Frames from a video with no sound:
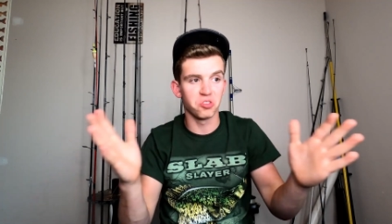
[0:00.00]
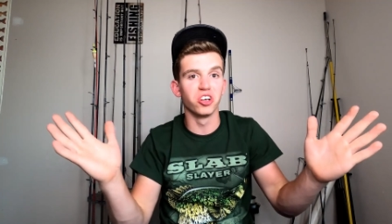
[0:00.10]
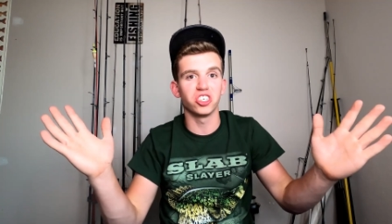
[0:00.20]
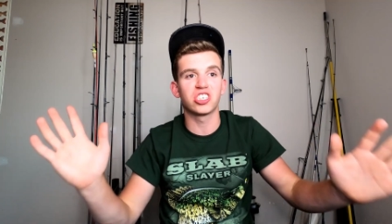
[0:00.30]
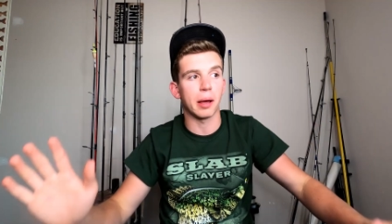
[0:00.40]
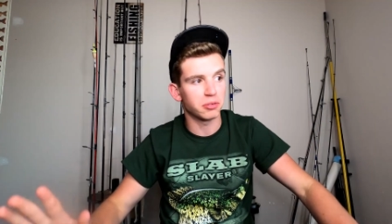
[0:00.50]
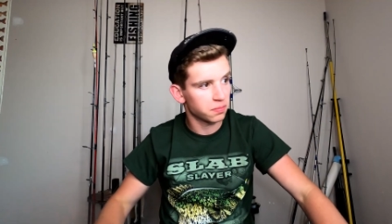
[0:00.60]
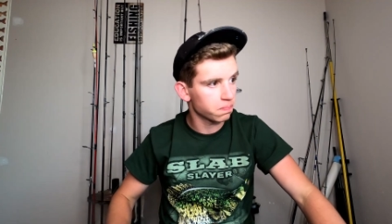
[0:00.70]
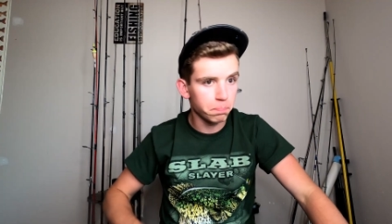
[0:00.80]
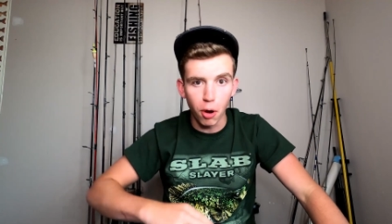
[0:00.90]
3 easy
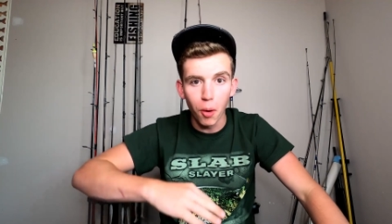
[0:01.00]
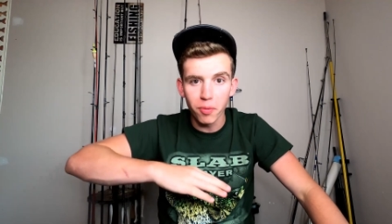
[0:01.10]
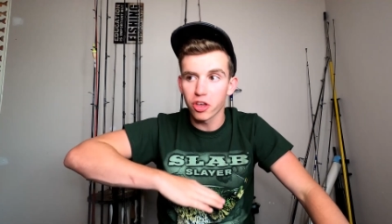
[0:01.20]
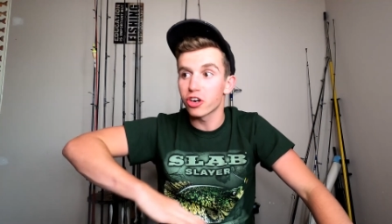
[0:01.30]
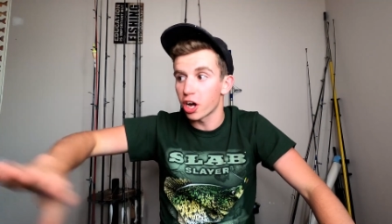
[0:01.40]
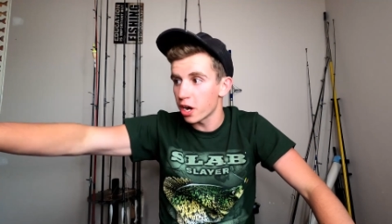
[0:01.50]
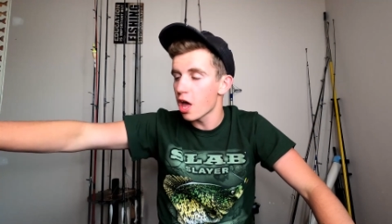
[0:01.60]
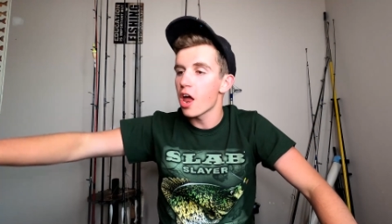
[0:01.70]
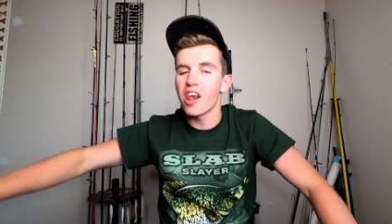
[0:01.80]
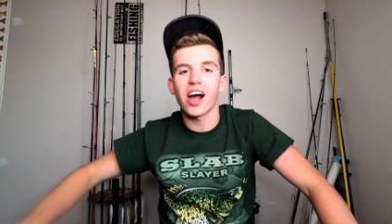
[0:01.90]
steps. Boom, you're
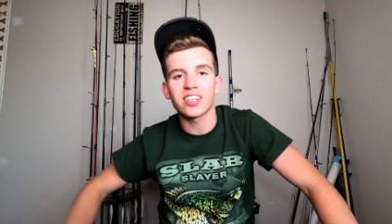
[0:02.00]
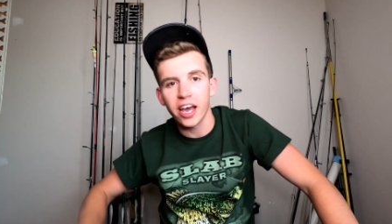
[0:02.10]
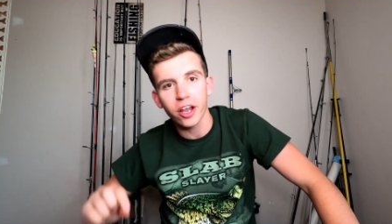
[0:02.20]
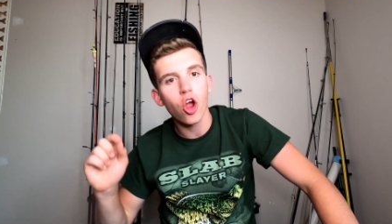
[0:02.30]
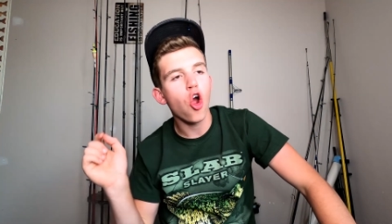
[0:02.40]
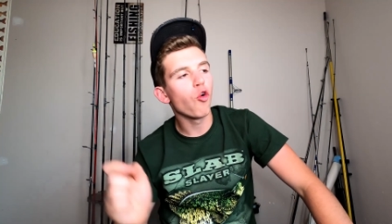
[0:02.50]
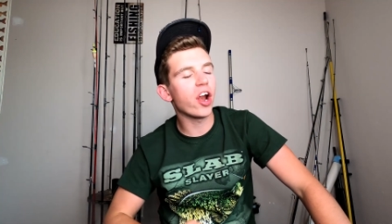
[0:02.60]
done. Knot tying,